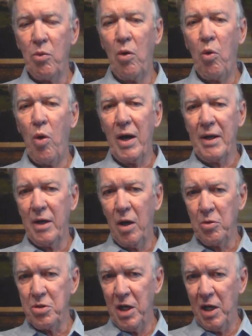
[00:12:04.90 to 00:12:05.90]
what
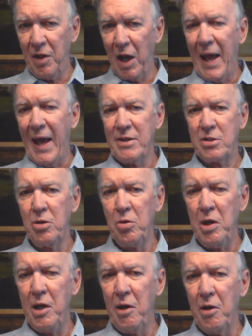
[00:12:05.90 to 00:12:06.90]
gold's done the last two
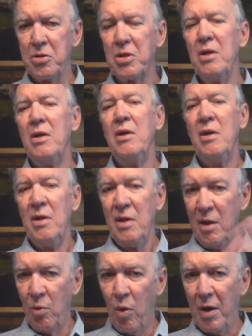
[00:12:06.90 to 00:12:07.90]
years
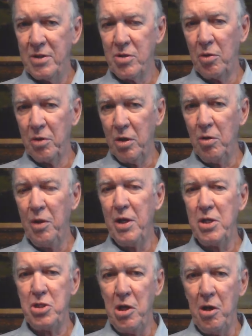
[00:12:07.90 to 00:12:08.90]
and what it's going to do
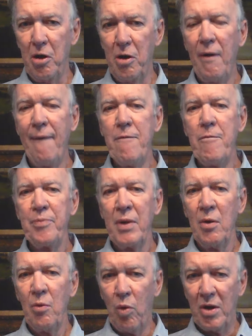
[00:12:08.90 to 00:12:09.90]
this year,
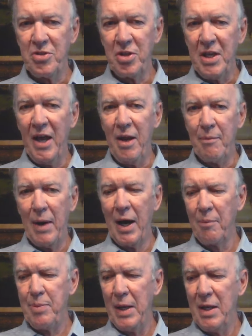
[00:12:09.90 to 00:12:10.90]
once again, in my
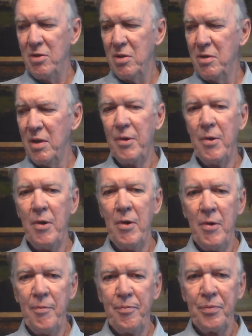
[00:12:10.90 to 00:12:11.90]
opinion.
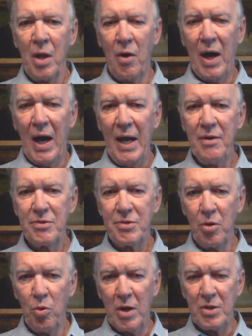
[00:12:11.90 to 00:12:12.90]
All right,
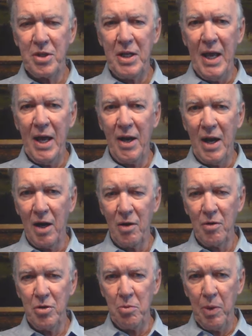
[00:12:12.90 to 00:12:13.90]
so once again, our,
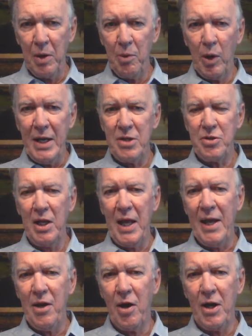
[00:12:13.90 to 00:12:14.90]
you can be reached at
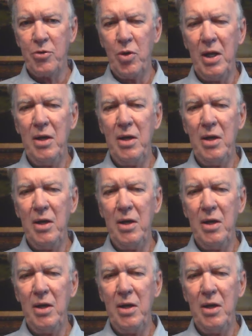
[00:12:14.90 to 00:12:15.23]
eight hundred,